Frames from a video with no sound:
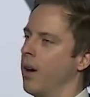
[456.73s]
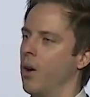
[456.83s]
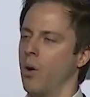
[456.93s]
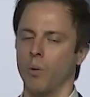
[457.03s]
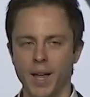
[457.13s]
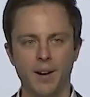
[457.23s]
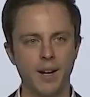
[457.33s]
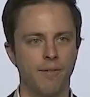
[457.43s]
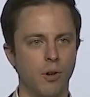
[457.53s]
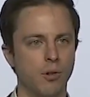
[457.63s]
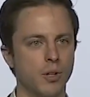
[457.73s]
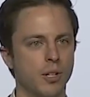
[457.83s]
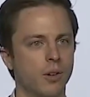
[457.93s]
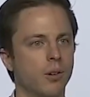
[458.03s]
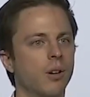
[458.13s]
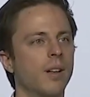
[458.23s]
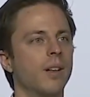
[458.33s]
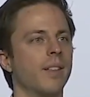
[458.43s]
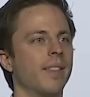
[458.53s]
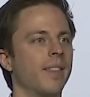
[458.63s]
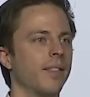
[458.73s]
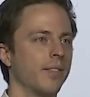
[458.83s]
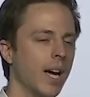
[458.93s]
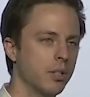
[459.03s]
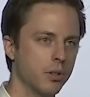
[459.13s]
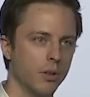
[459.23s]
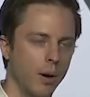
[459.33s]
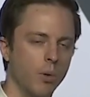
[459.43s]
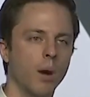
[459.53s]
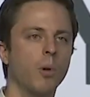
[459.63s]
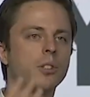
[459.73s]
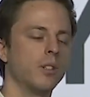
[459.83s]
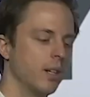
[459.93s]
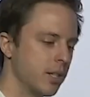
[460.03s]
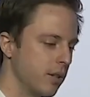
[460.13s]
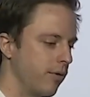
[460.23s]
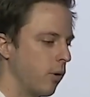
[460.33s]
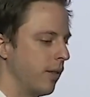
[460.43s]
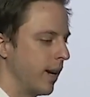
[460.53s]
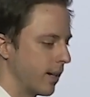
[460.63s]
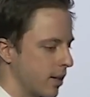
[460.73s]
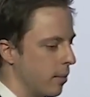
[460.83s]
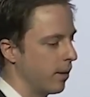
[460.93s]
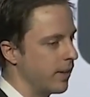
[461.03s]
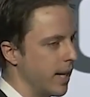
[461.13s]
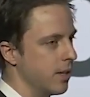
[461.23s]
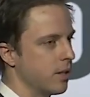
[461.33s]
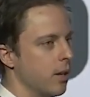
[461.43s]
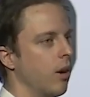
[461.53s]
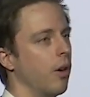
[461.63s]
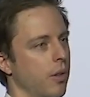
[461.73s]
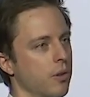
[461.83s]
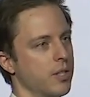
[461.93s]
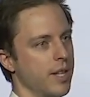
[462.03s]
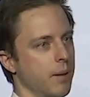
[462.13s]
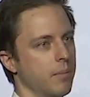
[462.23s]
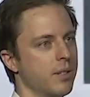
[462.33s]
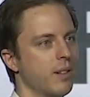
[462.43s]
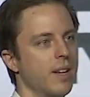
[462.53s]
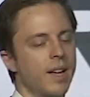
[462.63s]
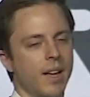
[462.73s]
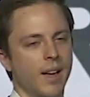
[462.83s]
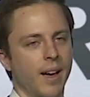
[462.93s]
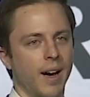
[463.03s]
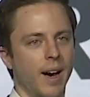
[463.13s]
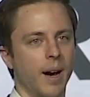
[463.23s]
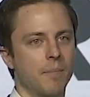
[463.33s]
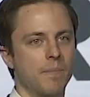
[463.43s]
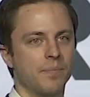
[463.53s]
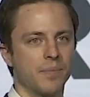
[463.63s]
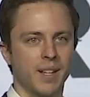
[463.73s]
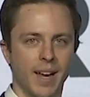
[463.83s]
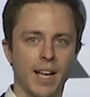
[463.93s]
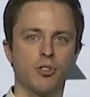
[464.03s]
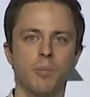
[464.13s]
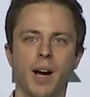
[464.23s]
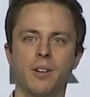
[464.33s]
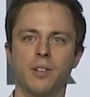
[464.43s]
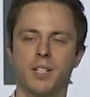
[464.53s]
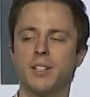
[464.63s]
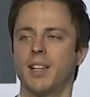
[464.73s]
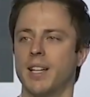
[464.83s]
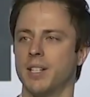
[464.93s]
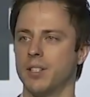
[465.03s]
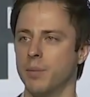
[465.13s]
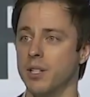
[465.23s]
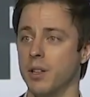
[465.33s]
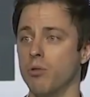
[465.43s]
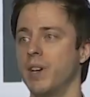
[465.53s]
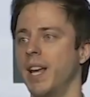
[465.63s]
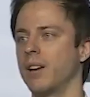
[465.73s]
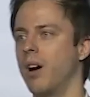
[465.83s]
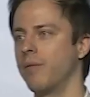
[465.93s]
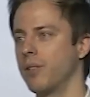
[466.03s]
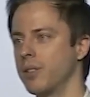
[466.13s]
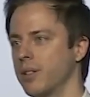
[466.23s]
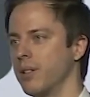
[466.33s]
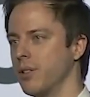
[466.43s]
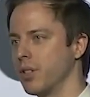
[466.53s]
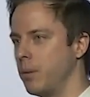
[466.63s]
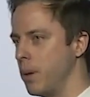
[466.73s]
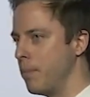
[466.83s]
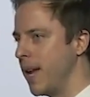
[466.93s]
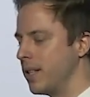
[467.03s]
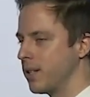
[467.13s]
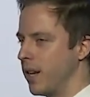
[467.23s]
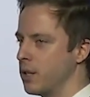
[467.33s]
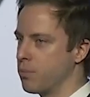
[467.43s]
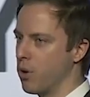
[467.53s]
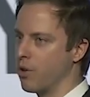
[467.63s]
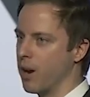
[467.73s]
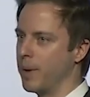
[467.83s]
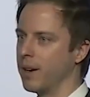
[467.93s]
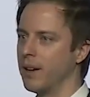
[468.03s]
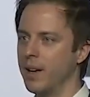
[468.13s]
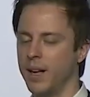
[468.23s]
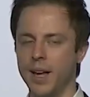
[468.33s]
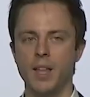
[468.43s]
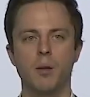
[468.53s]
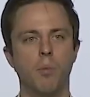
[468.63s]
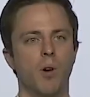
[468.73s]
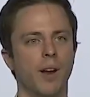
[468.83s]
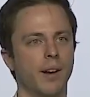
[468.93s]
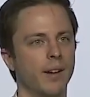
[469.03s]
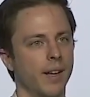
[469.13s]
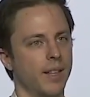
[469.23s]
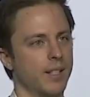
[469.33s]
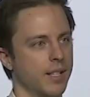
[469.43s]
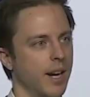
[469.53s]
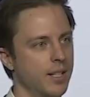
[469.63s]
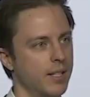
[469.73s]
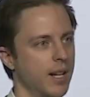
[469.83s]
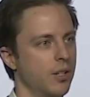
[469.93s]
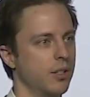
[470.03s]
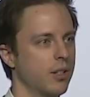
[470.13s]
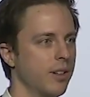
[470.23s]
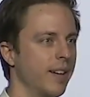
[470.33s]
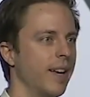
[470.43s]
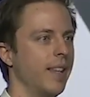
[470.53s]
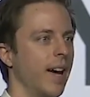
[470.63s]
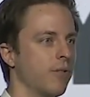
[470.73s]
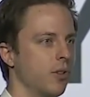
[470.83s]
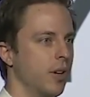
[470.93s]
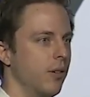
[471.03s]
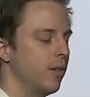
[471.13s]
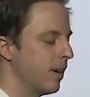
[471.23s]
without any further ado, that's what I want you to listen for in the next couple of days are those themes. As a reminder, Digital Asset Summit is a 3-day conference. There's going to be main stage programming in the morning and then side stages in the afternoon.